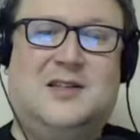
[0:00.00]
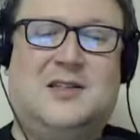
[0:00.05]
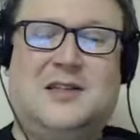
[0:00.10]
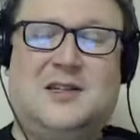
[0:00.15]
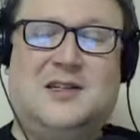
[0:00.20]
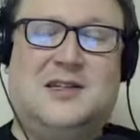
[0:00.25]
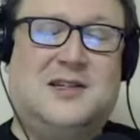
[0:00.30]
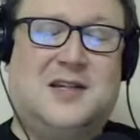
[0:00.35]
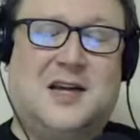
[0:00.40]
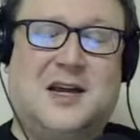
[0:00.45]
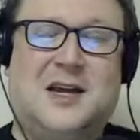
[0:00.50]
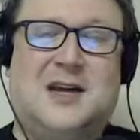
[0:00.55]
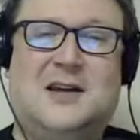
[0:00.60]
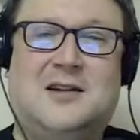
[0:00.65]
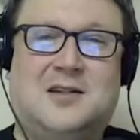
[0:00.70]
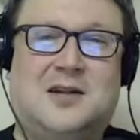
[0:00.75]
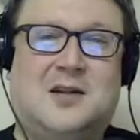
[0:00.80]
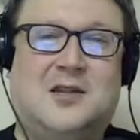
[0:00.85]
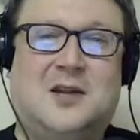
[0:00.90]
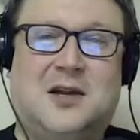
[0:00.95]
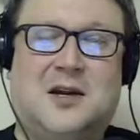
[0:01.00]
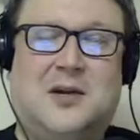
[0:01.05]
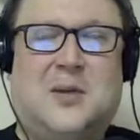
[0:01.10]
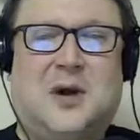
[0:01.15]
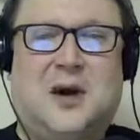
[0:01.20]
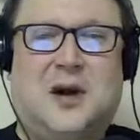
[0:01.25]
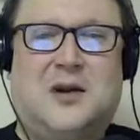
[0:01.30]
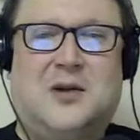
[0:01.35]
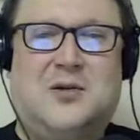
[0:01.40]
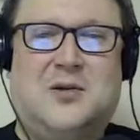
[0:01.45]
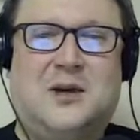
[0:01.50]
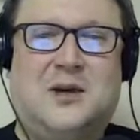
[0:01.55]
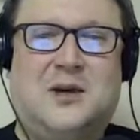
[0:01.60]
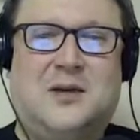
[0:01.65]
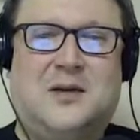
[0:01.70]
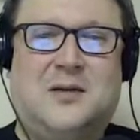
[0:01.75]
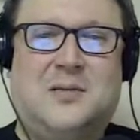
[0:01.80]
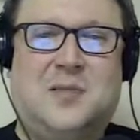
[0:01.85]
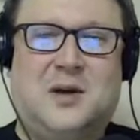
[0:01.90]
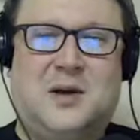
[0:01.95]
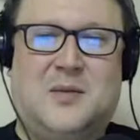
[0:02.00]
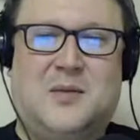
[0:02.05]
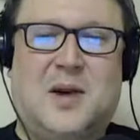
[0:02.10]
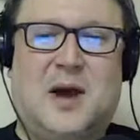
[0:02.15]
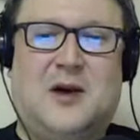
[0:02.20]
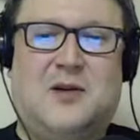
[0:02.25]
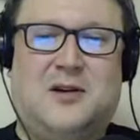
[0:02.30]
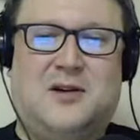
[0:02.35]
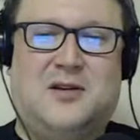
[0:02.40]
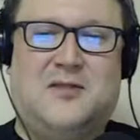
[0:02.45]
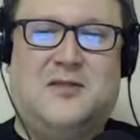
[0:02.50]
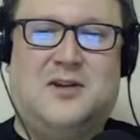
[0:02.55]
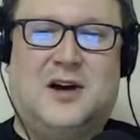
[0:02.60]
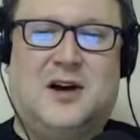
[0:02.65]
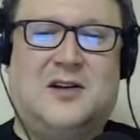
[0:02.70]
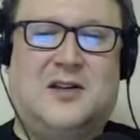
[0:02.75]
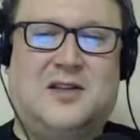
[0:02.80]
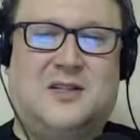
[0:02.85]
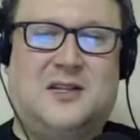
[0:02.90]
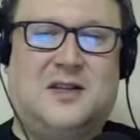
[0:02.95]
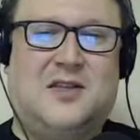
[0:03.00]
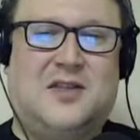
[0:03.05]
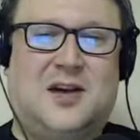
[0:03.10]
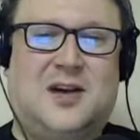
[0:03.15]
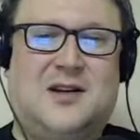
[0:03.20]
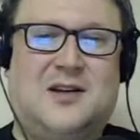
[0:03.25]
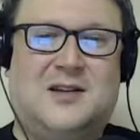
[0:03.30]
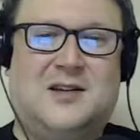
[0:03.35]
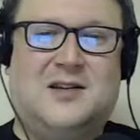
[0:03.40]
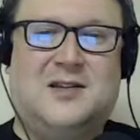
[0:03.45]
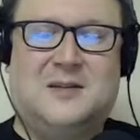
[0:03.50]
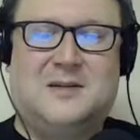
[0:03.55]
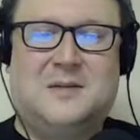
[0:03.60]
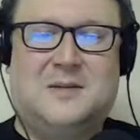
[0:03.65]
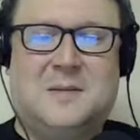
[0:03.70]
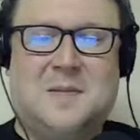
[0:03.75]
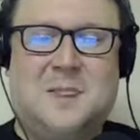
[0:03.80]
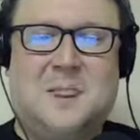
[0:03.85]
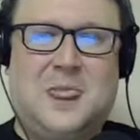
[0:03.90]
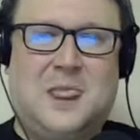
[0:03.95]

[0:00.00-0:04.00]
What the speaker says: Is insane to think about the amount of content that is.